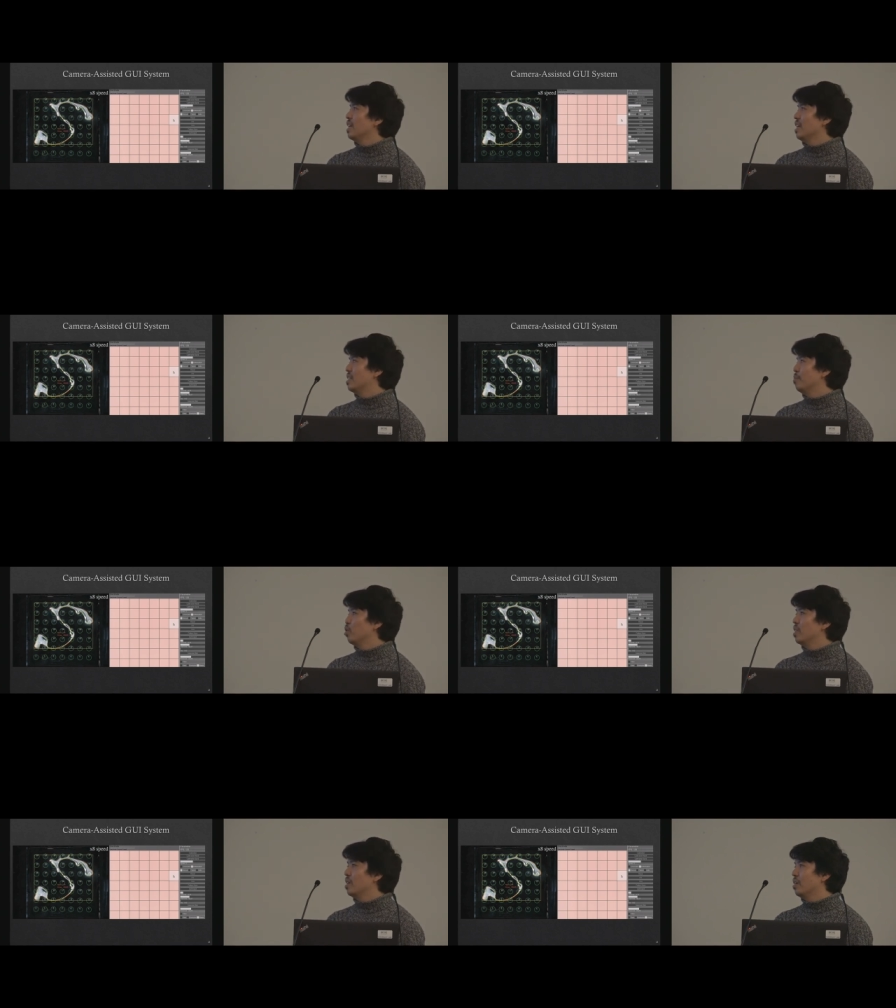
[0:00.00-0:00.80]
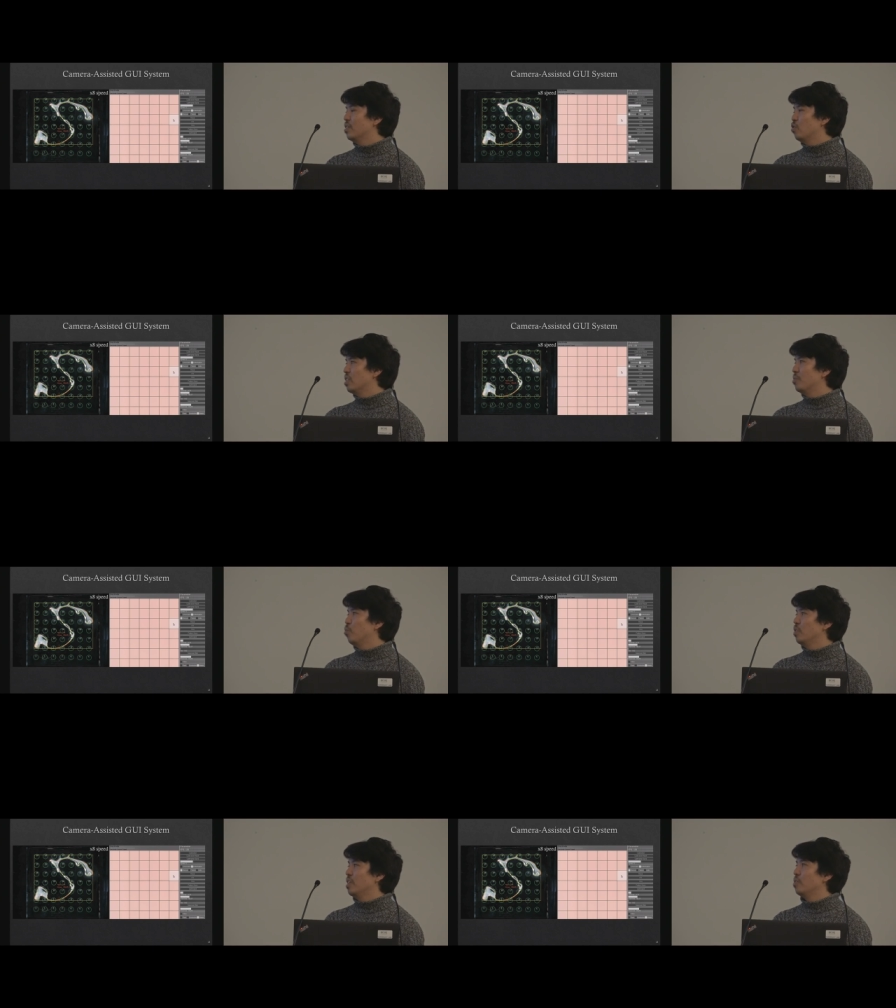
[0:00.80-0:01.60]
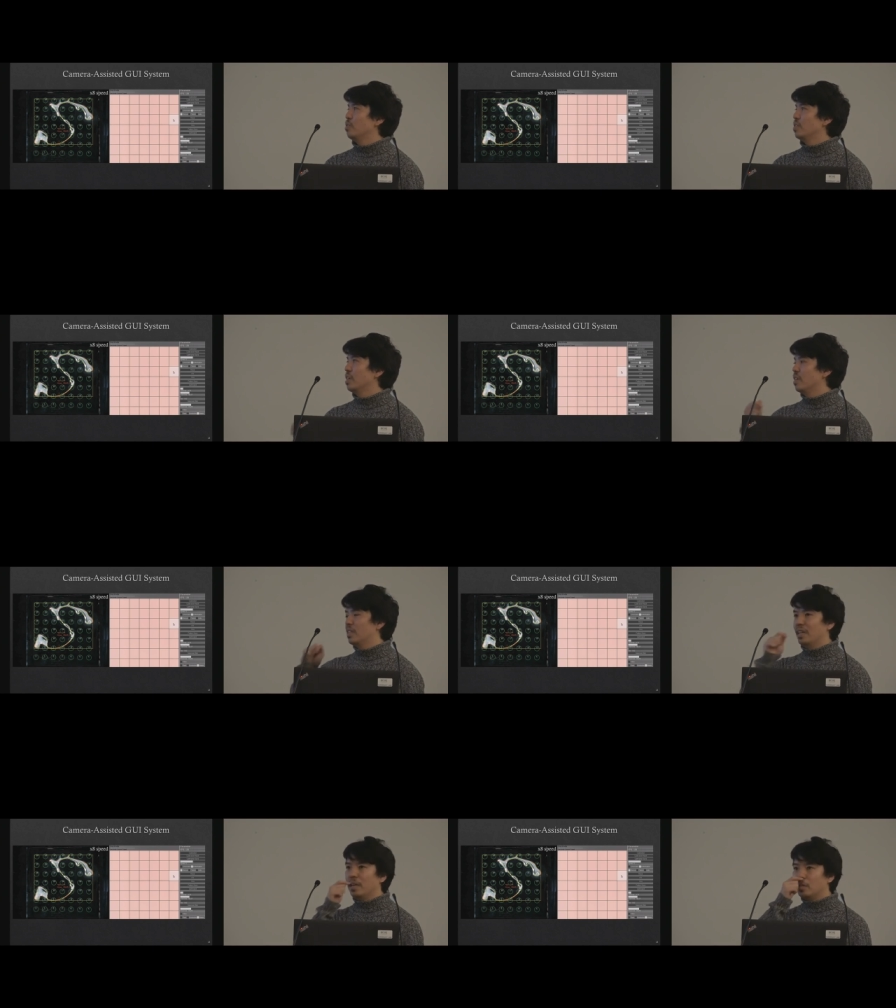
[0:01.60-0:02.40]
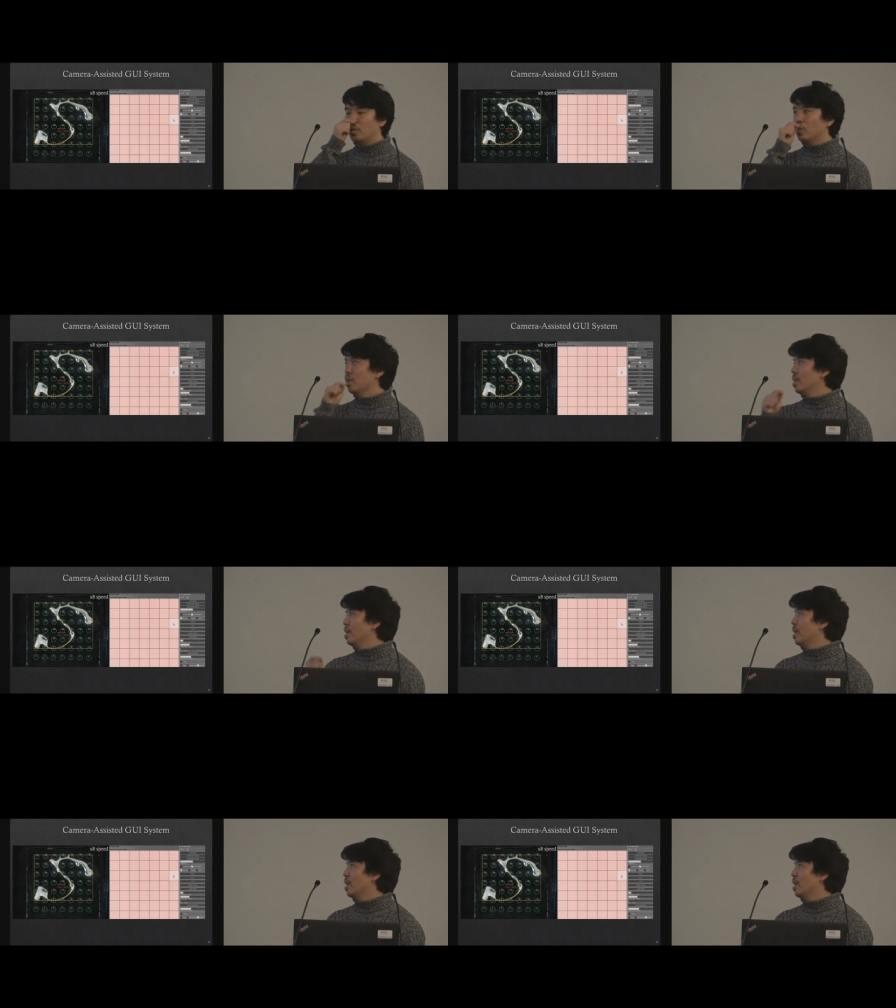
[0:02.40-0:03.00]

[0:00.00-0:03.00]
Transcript: Each button is corresponding to the electrode,